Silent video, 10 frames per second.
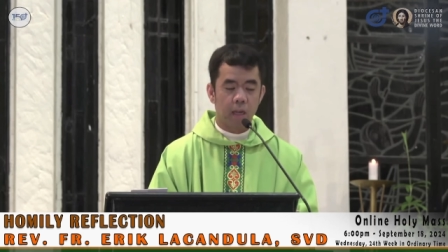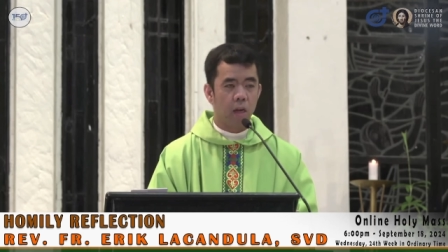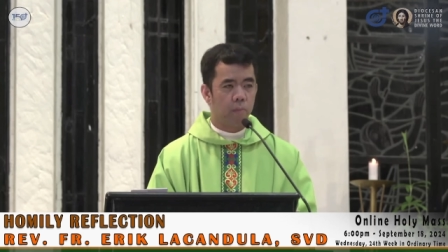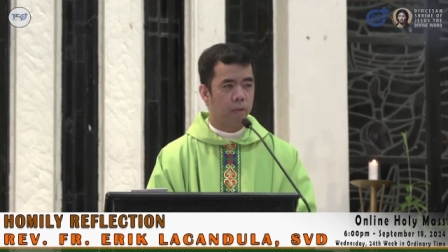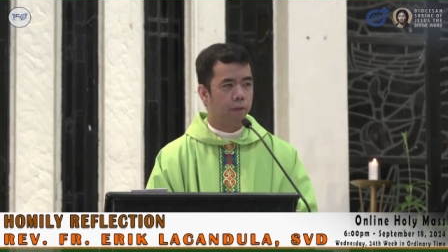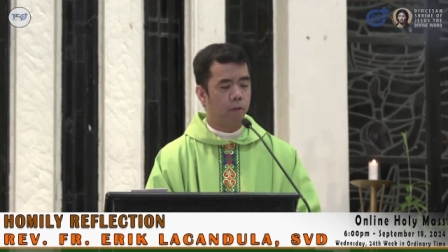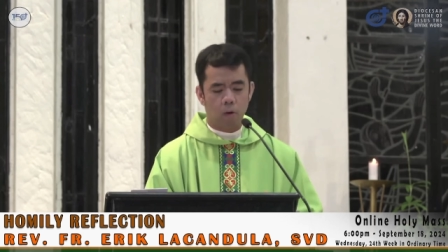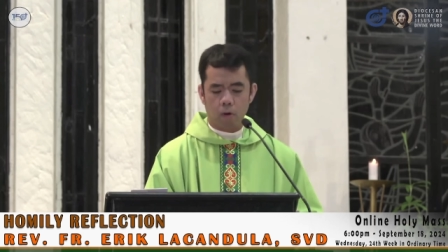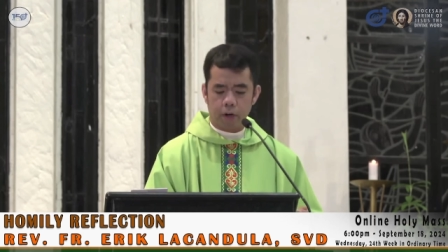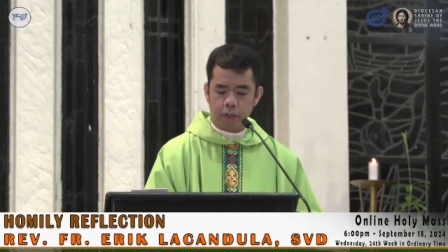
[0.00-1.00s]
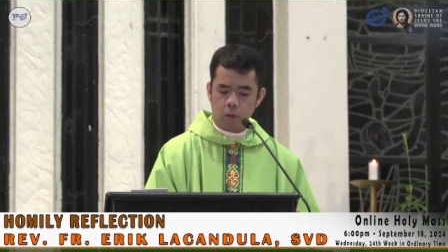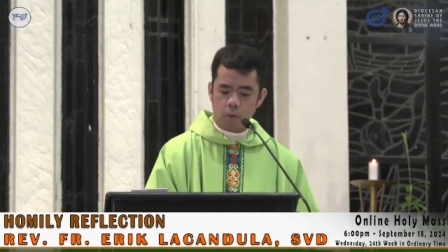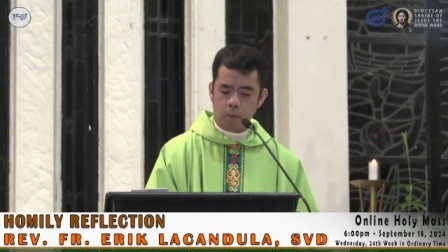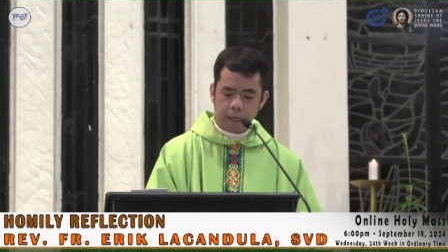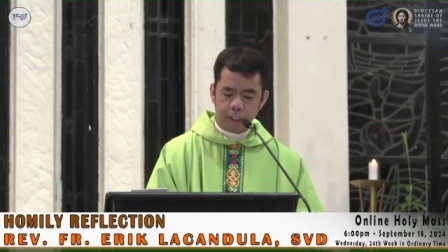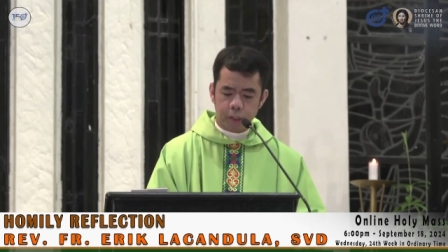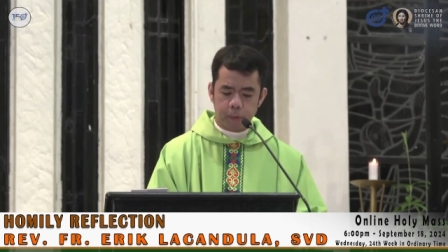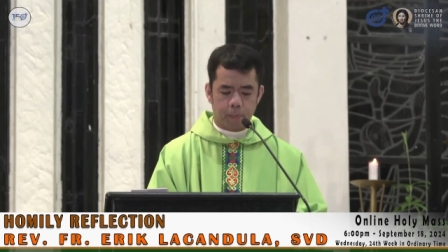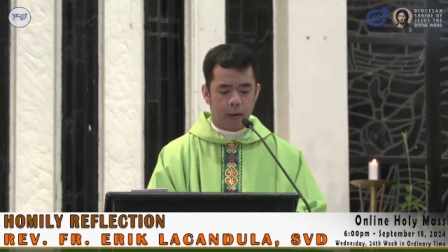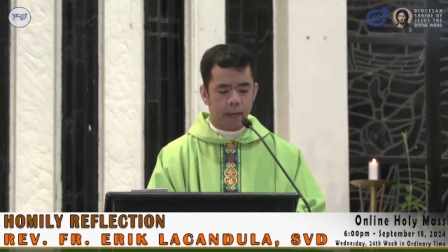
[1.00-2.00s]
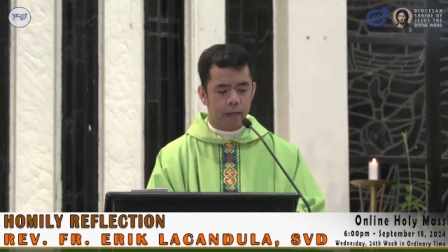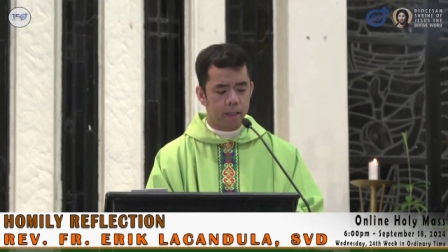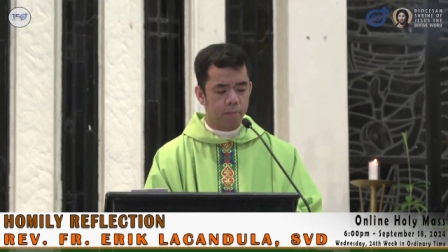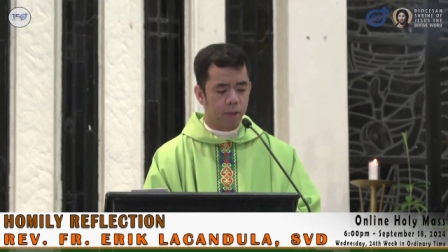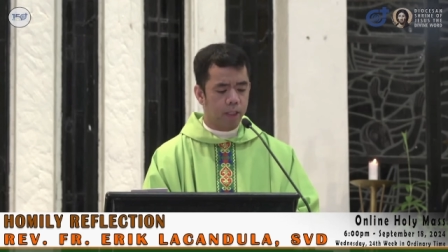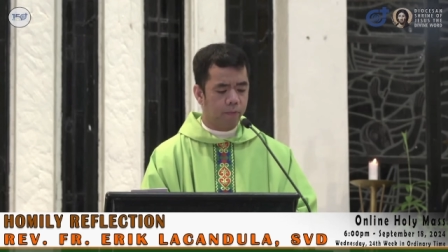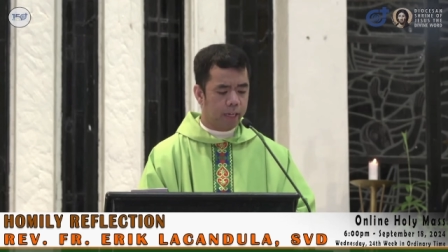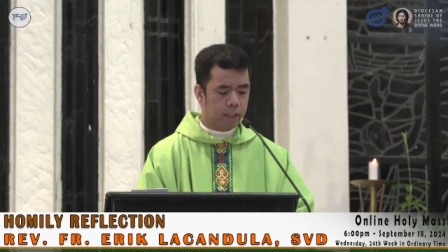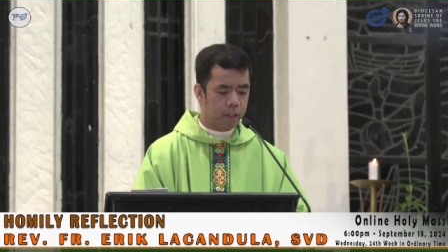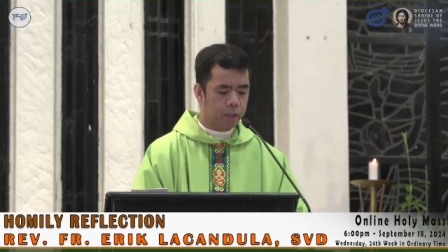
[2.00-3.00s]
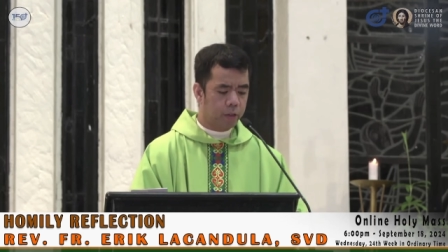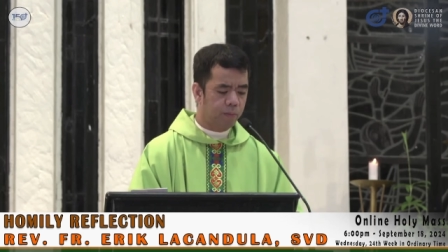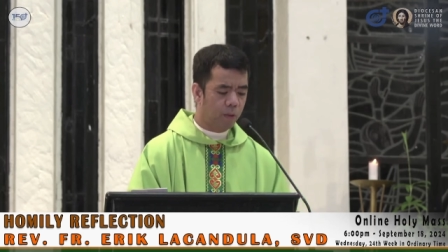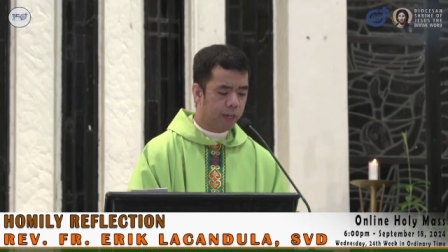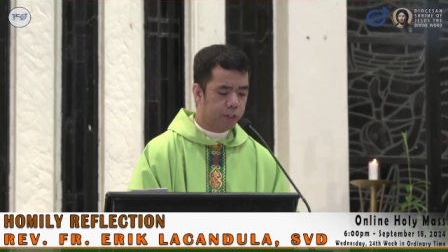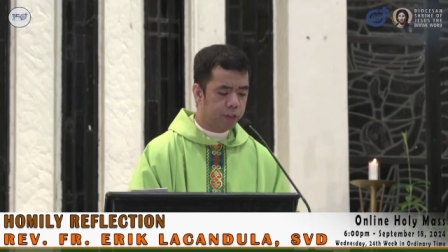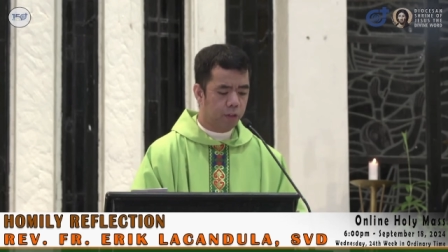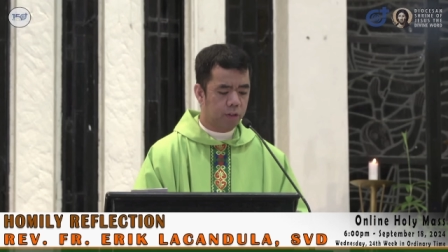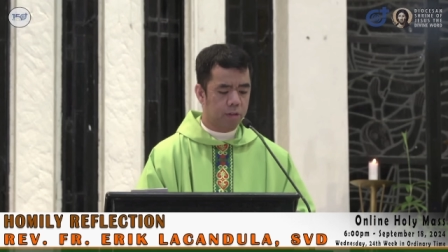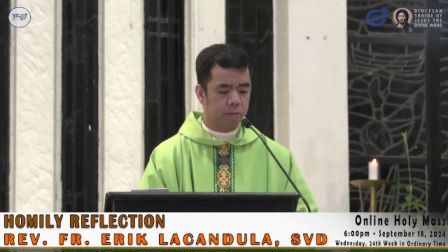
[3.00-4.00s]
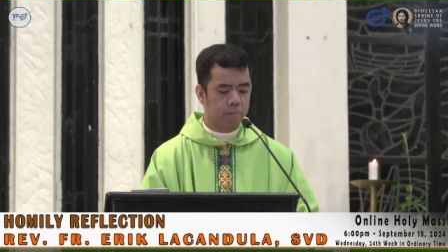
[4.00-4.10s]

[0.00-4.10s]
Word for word: Before, you were inspired and motivated in your vocation,